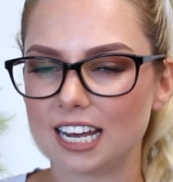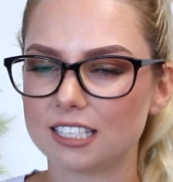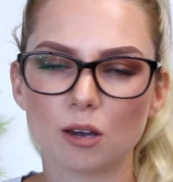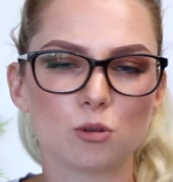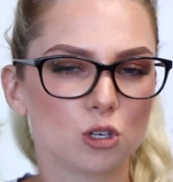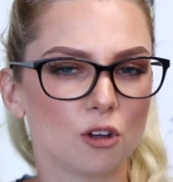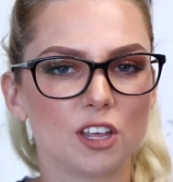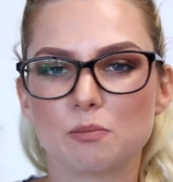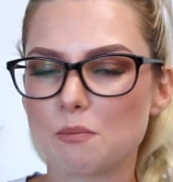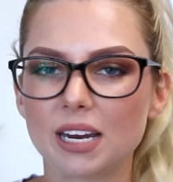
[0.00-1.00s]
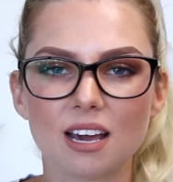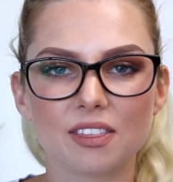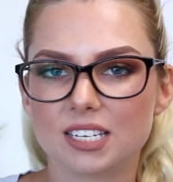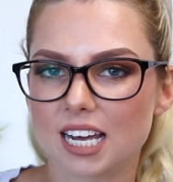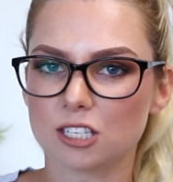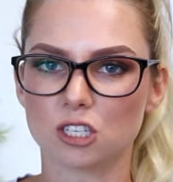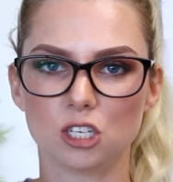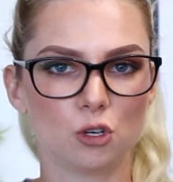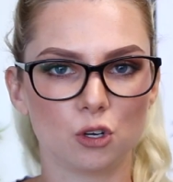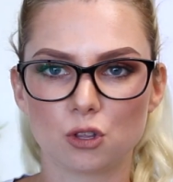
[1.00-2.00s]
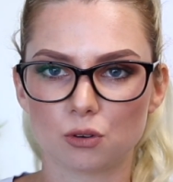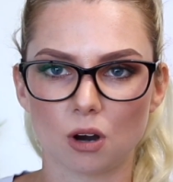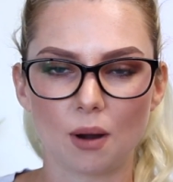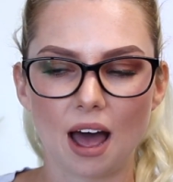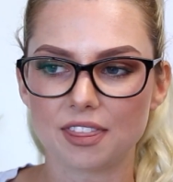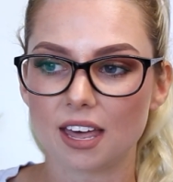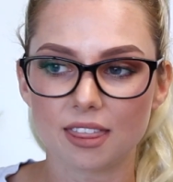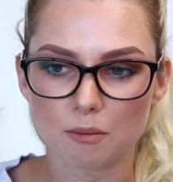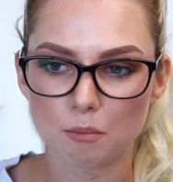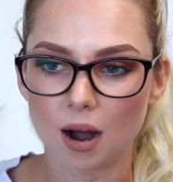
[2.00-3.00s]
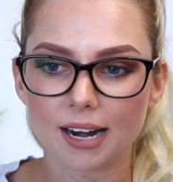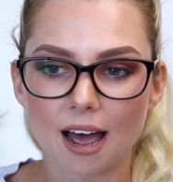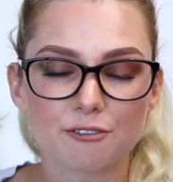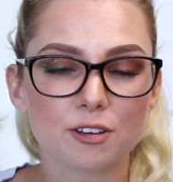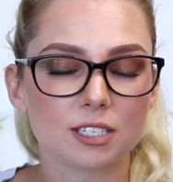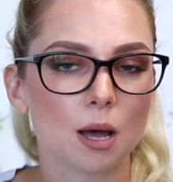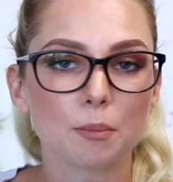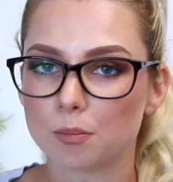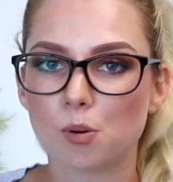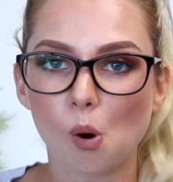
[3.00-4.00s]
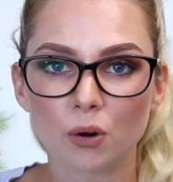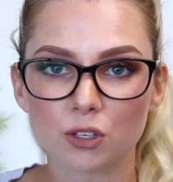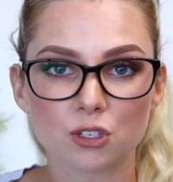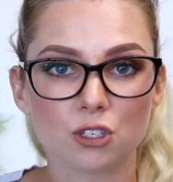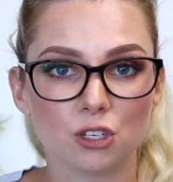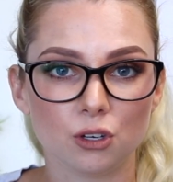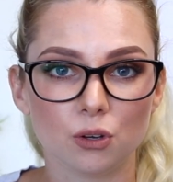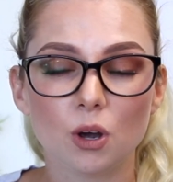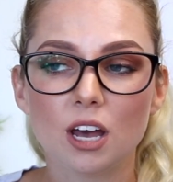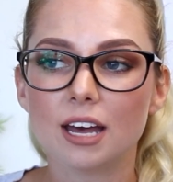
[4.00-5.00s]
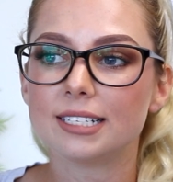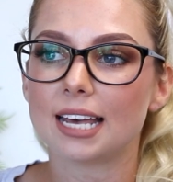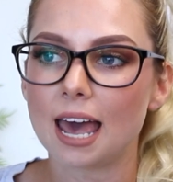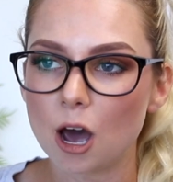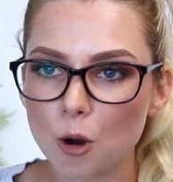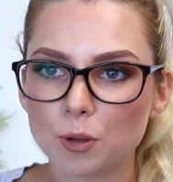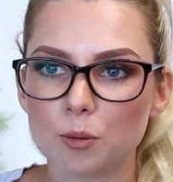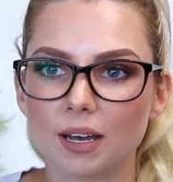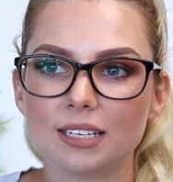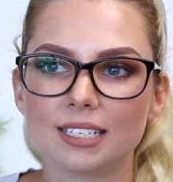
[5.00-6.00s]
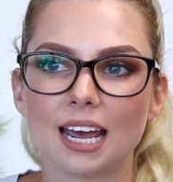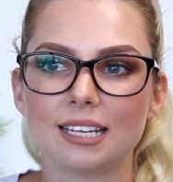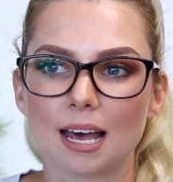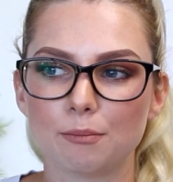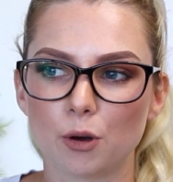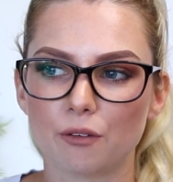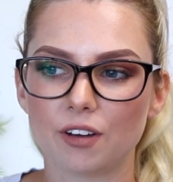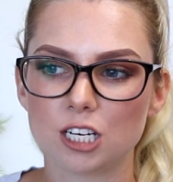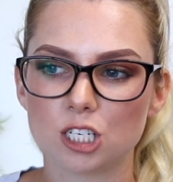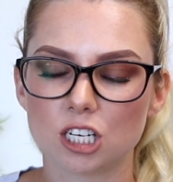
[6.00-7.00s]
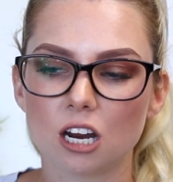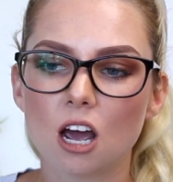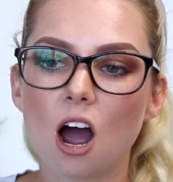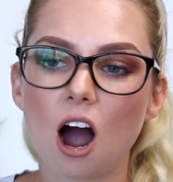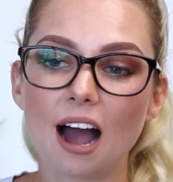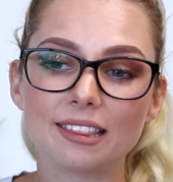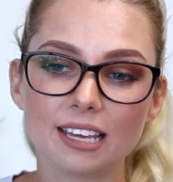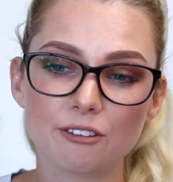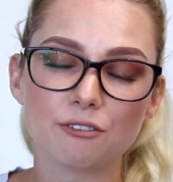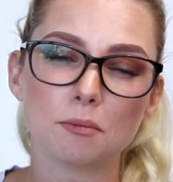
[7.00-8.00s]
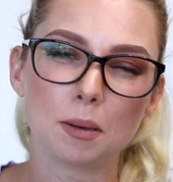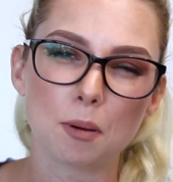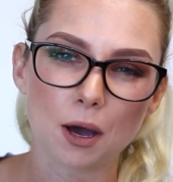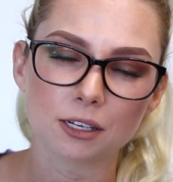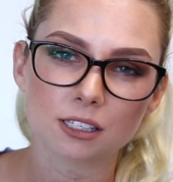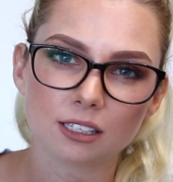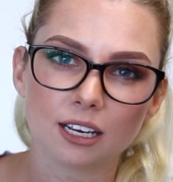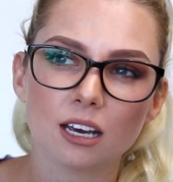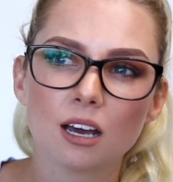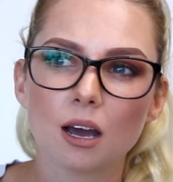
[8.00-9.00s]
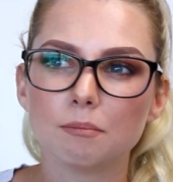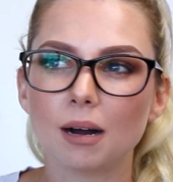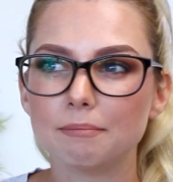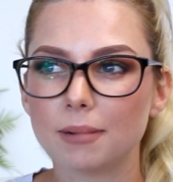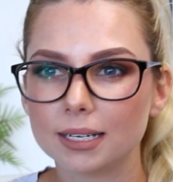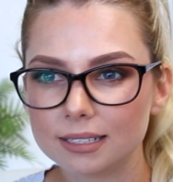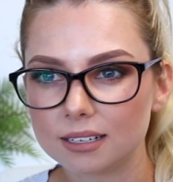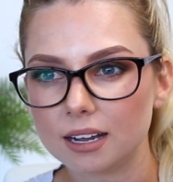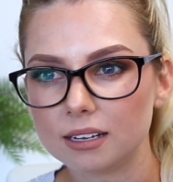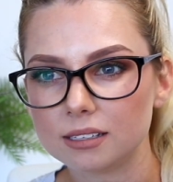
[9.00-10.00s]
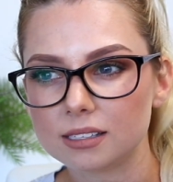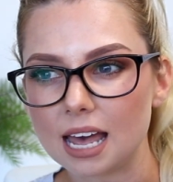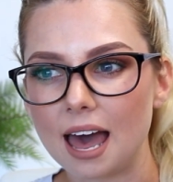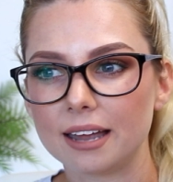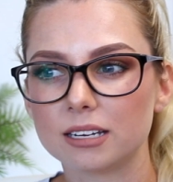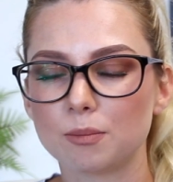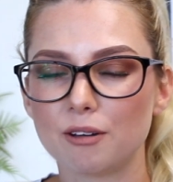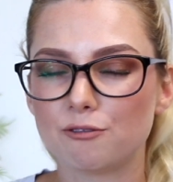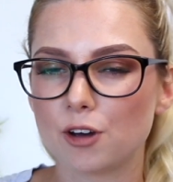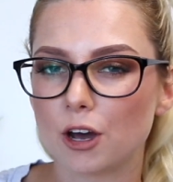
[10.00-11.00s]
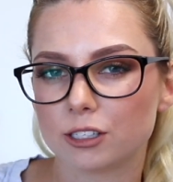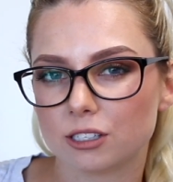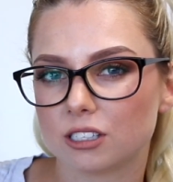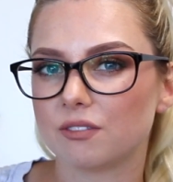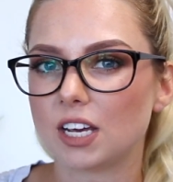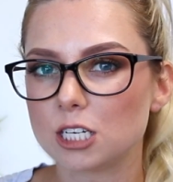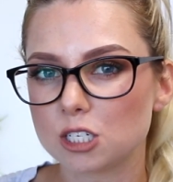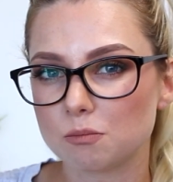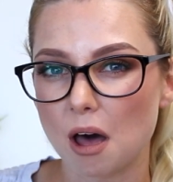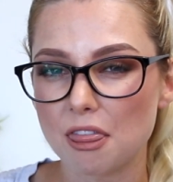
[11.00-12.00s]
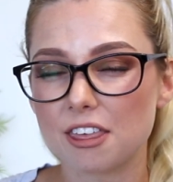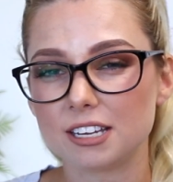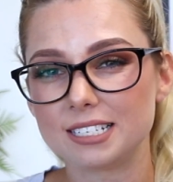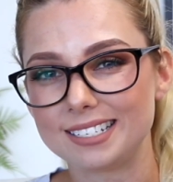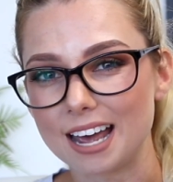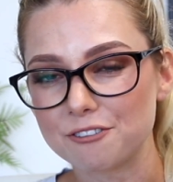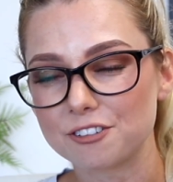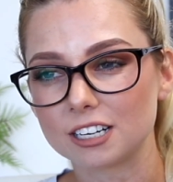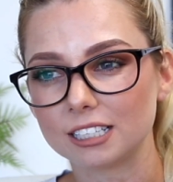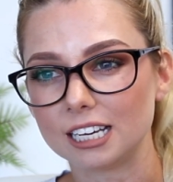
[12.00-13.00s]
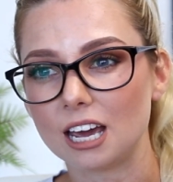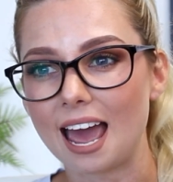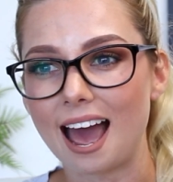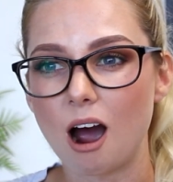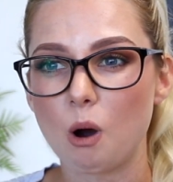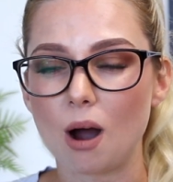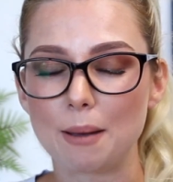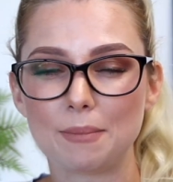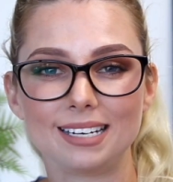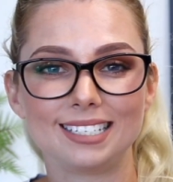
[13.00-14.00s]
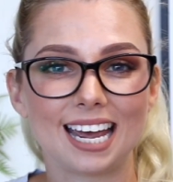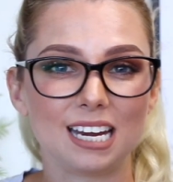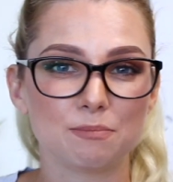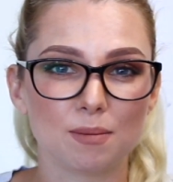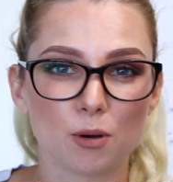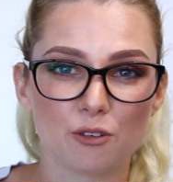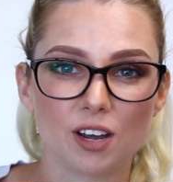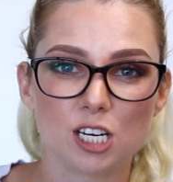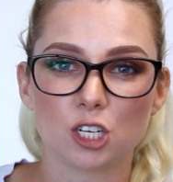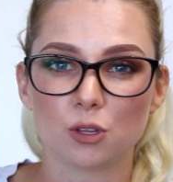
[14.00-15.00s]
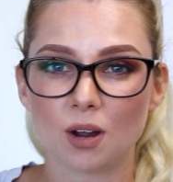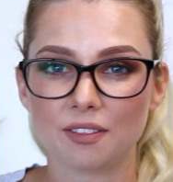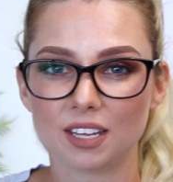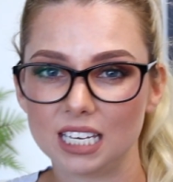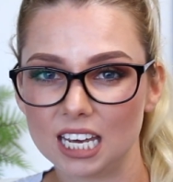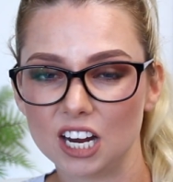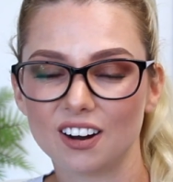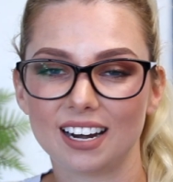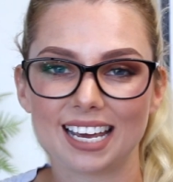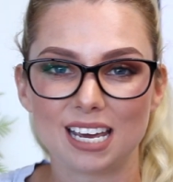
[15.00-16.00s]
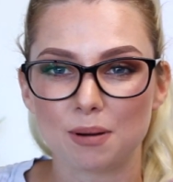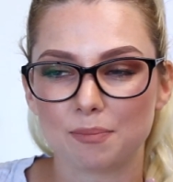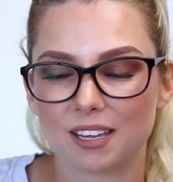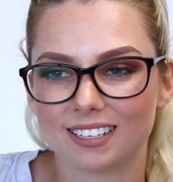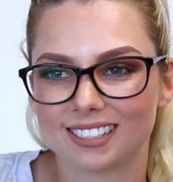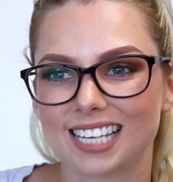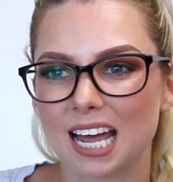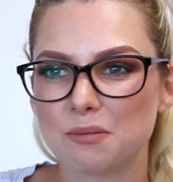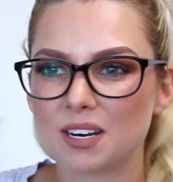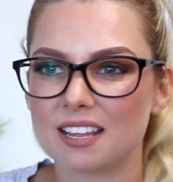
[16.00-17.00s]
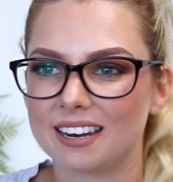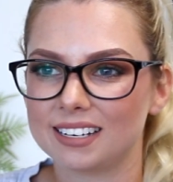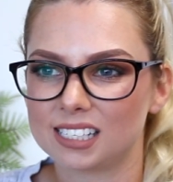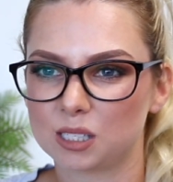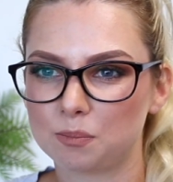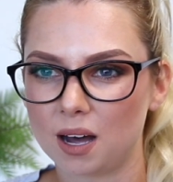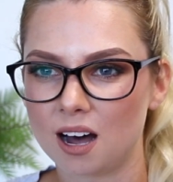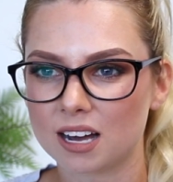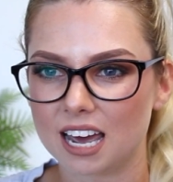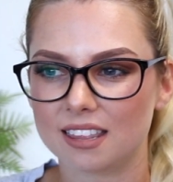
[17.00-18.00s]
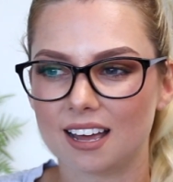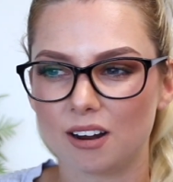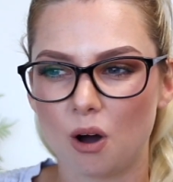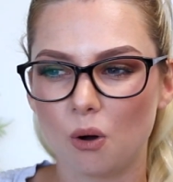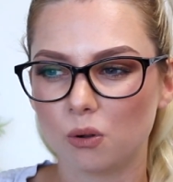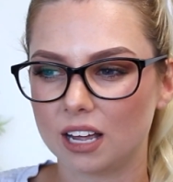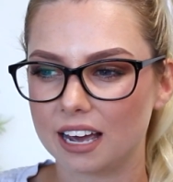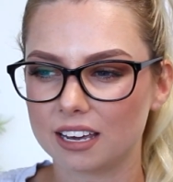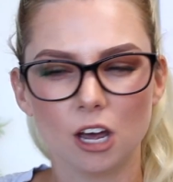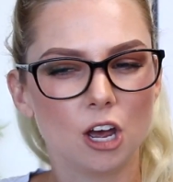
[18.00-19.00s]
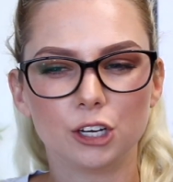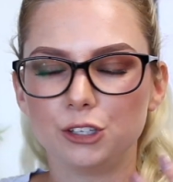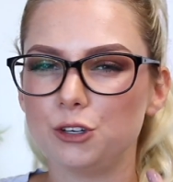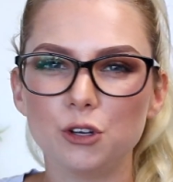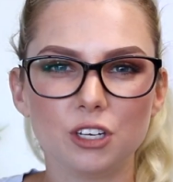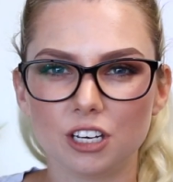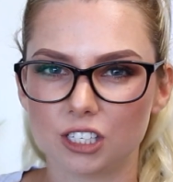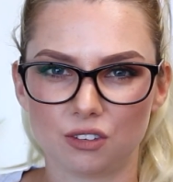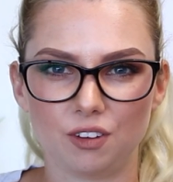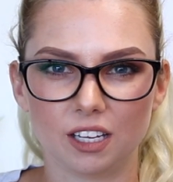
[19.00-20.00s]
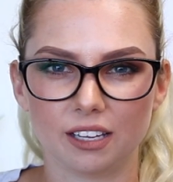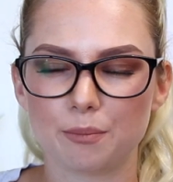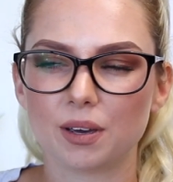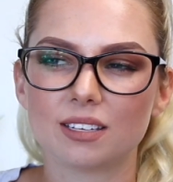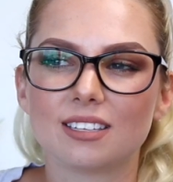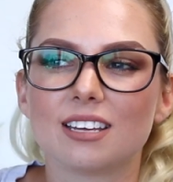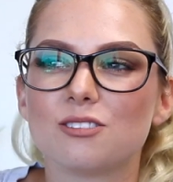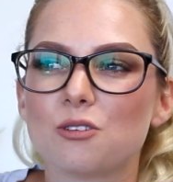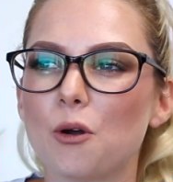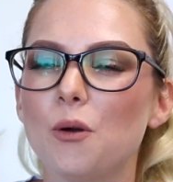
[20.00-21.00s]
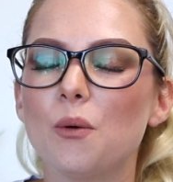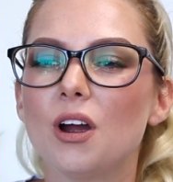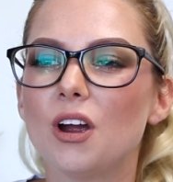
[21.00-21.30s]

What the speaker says: dates. I'm sure there's many other dates that you could throw out there that might have some importance to you to help you maintain that motivation. I think for me personally, my Mondays and my firsts of each month are definitely how I maintain my motivation throughout the year, and I keep up that excitement and that spark and that whole like New Year's feeling, because there's no